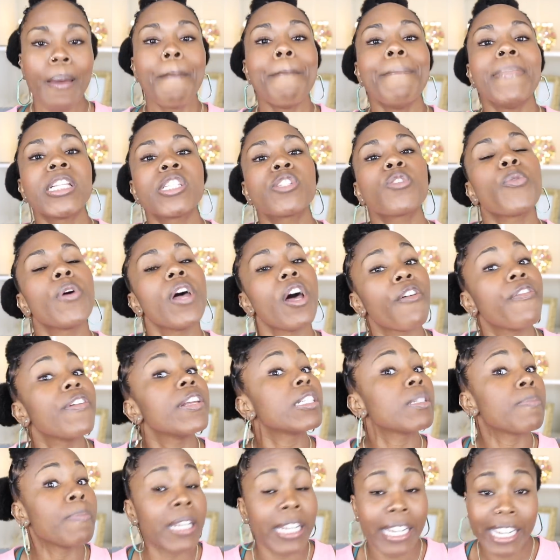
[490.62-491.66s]
mental health
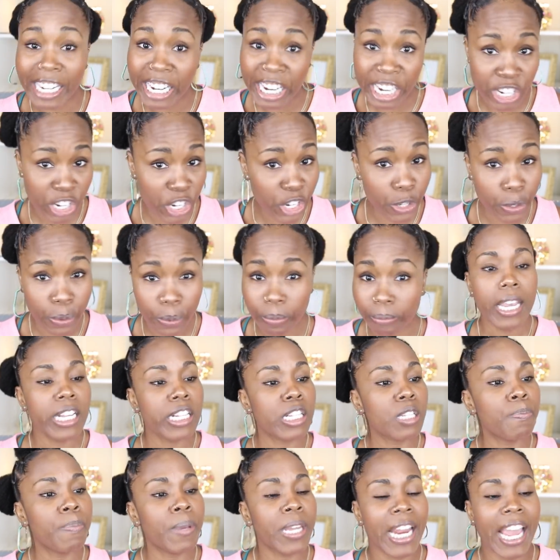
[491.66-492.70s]
has been an issue.
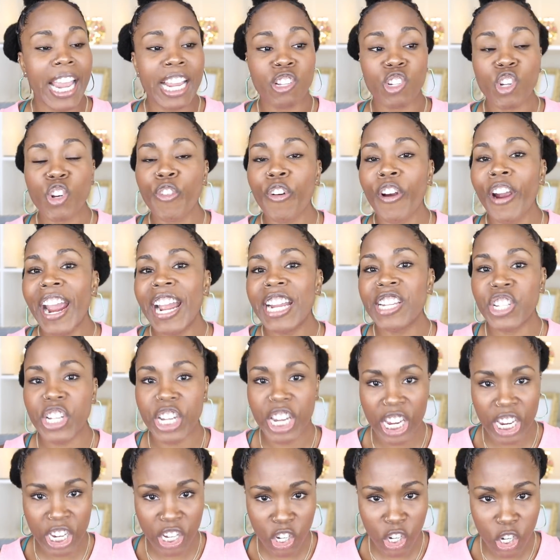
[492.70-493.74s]
It's been a
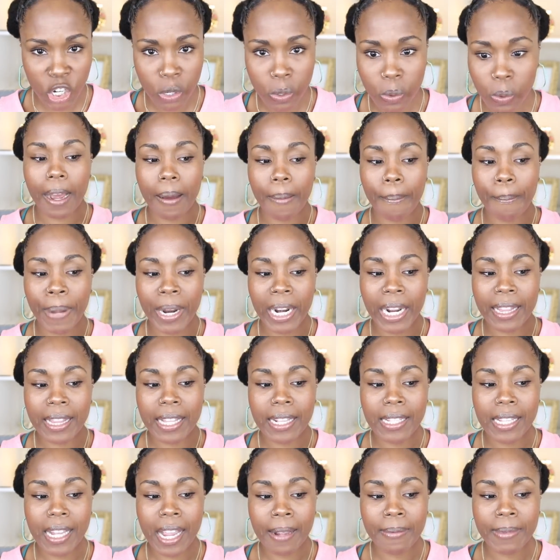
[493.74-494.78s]
tragic issue. But at
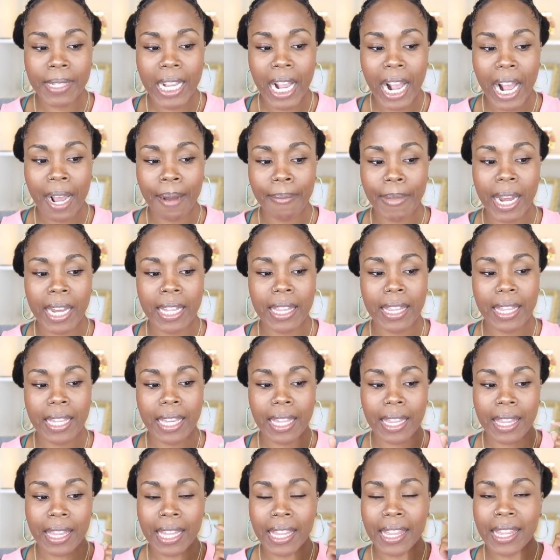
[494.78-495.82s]
the same time, I
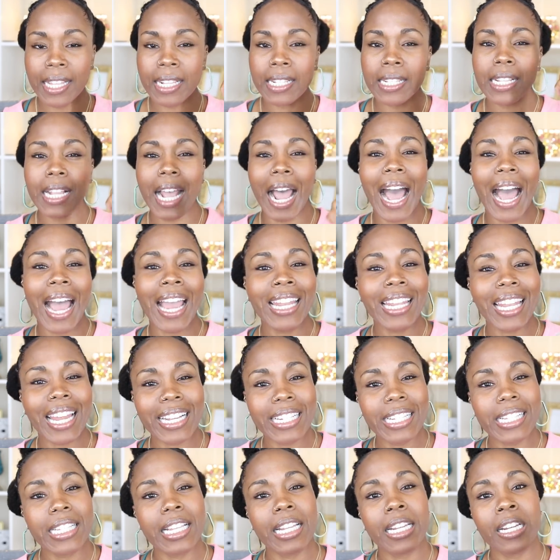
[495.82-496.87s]
think that this
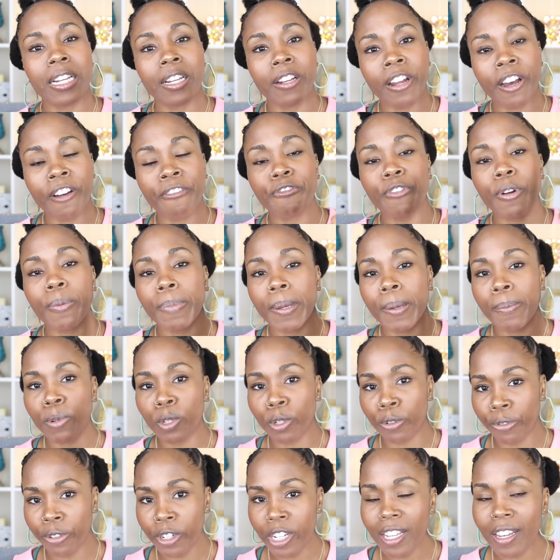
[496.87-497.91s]
highlights it enough for people
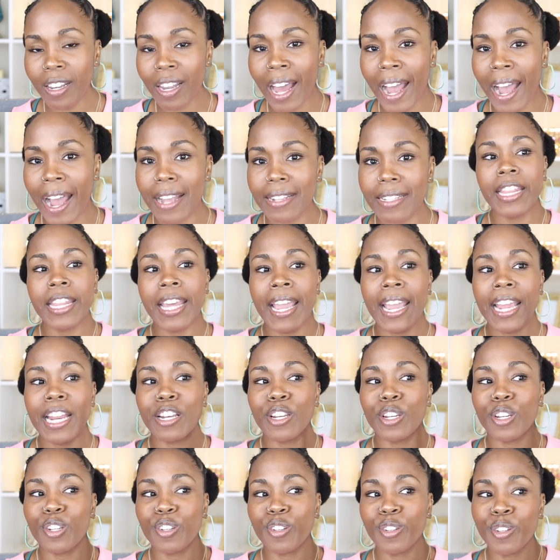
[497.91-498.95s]
to realize that
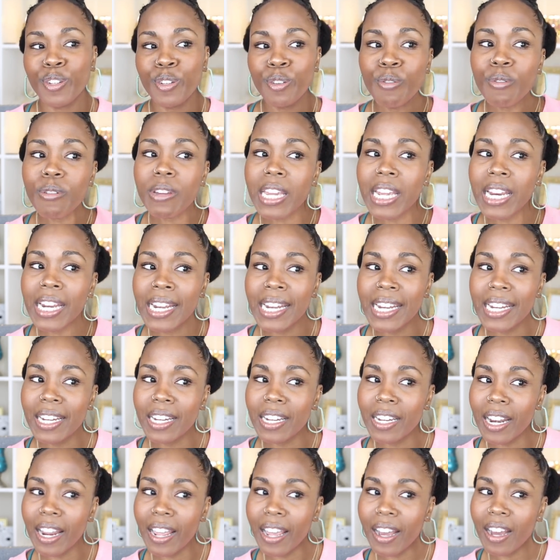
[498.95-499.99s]
you
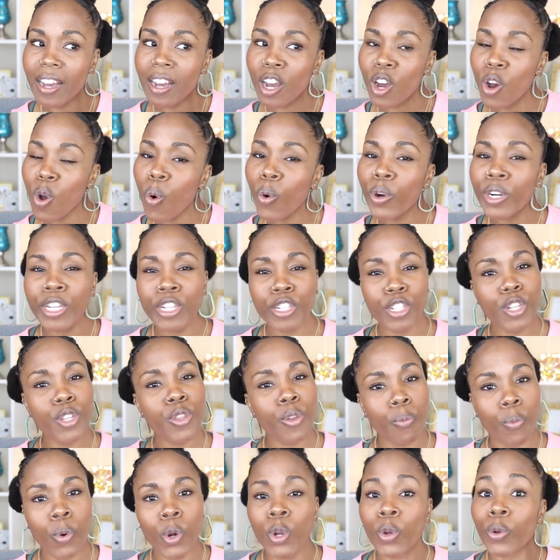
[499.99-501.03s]
can, according to
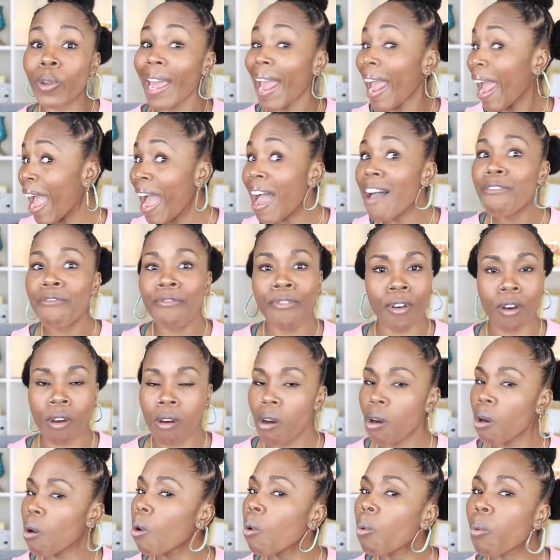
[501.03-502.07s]
the world, have the
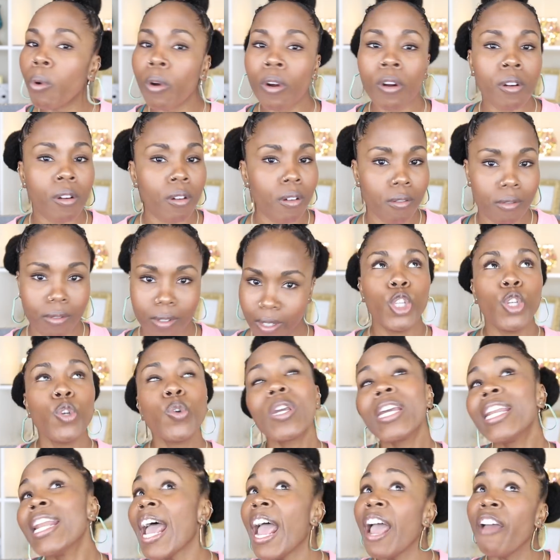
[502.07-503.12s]
whole world. You
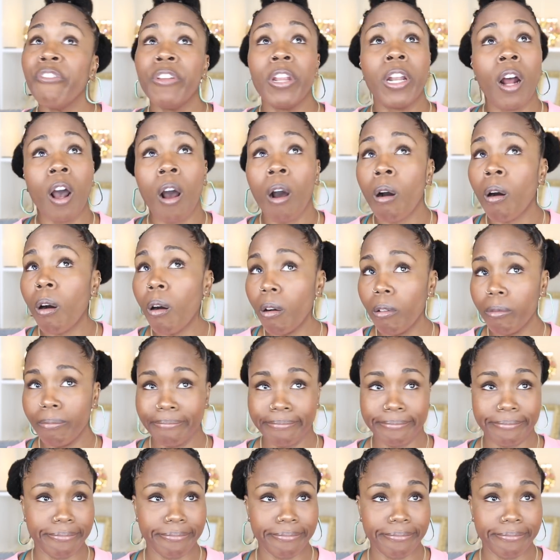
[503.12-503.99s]
can have it all.